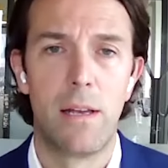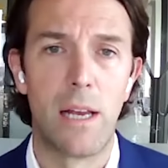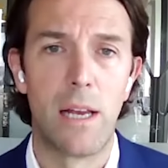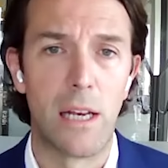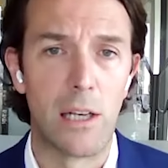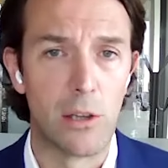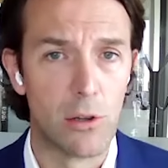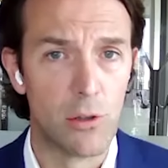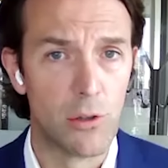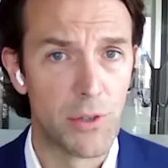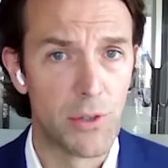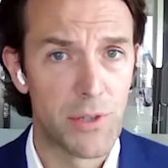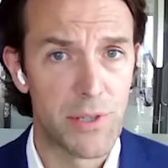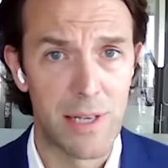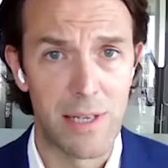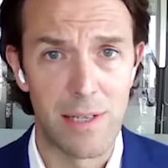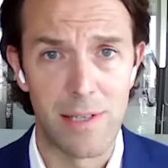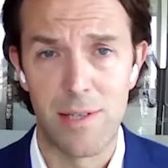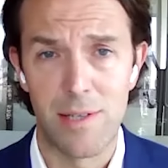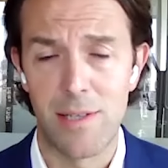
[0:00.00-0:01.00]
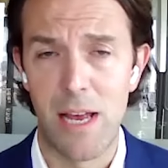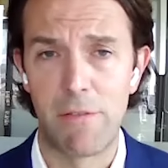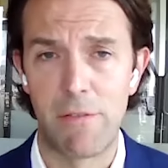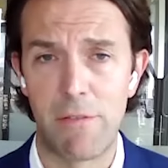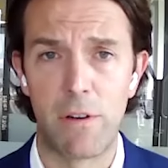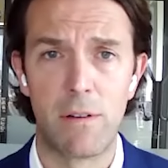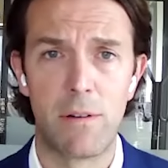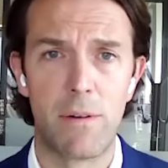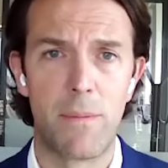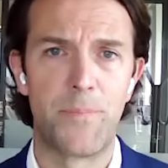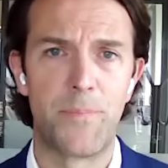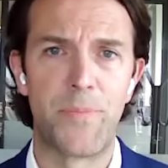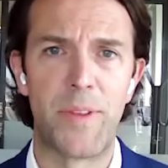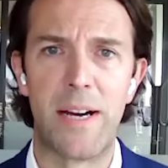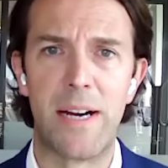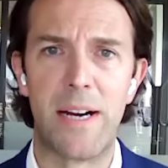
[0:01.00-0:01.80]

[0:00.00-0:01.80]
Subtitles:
It looks at seven